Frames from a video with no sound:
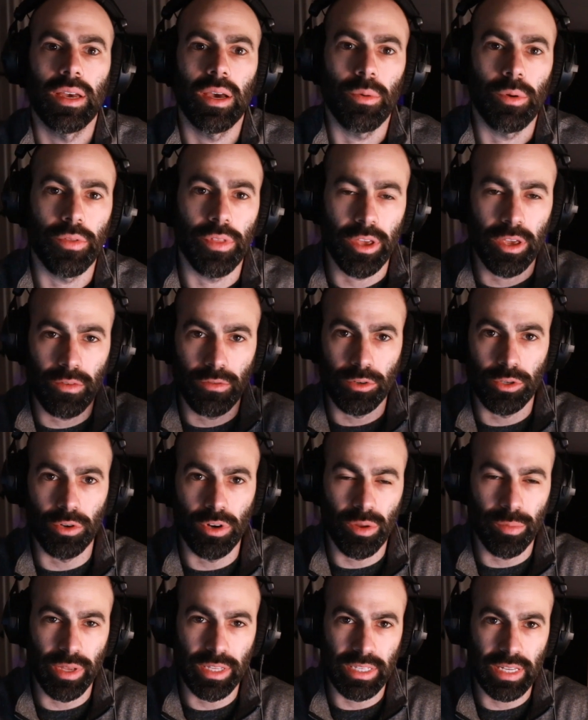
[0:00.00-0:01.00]
I want to thank you for
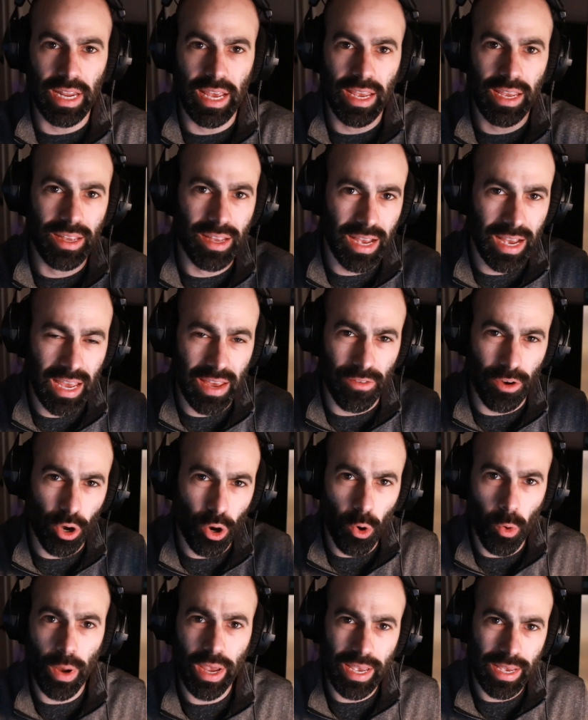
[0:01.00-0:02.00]
joining me today. I have a
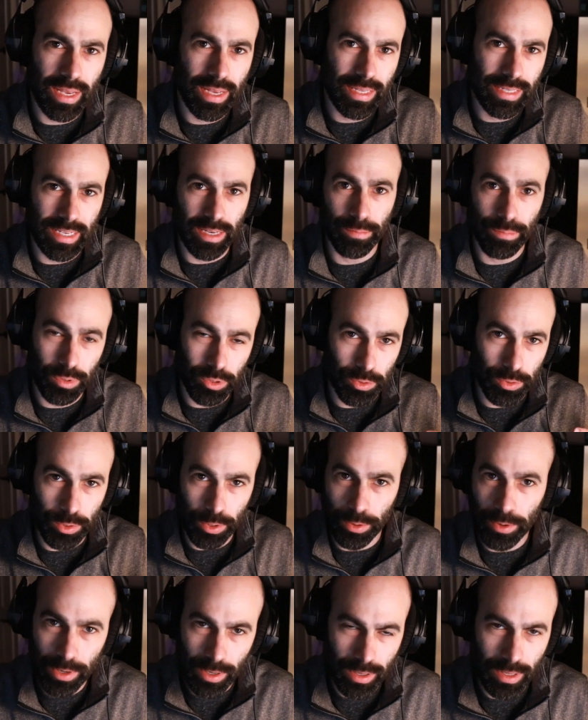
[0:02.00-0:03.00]
quick tip
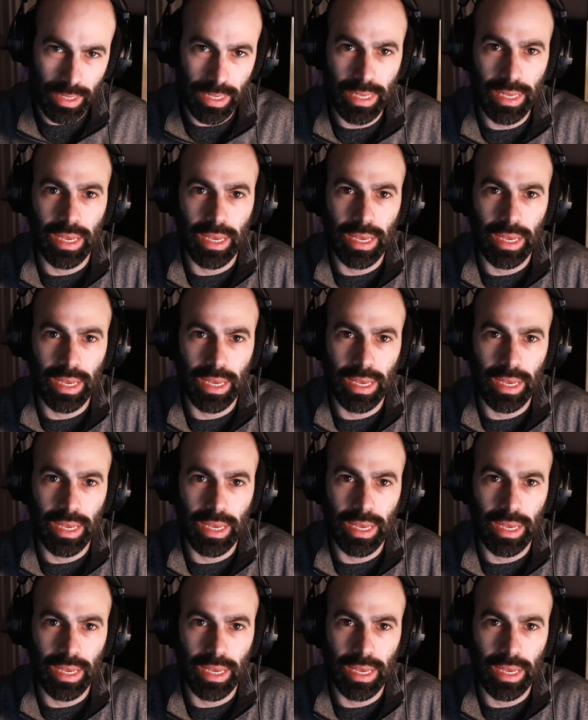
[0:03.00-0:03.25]
tutorial.